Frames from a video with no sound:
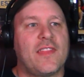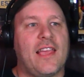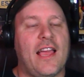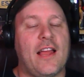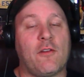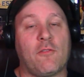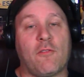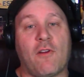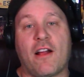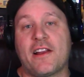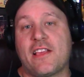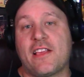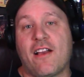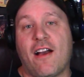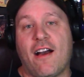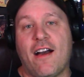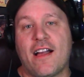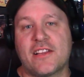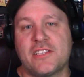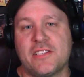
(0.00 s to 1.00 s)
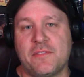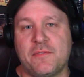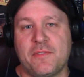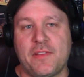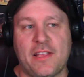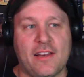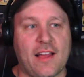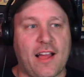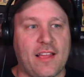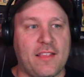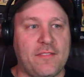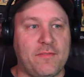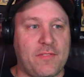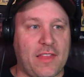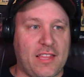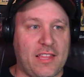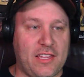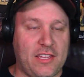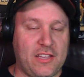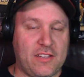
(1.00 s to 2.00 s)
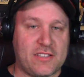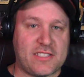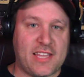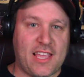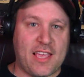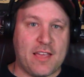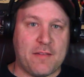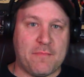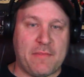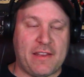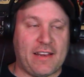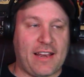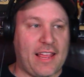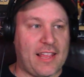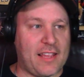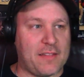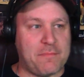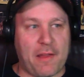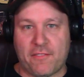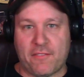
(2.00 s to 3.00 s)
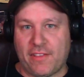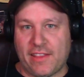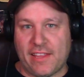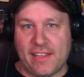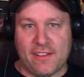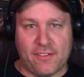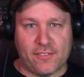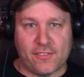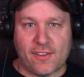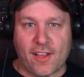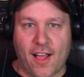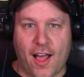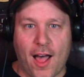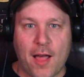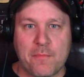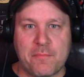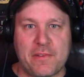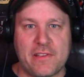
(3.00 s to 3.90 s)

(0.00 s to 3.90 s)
And Ronnie Cox, I mean, you see him in, like, Beverly Hills Cop.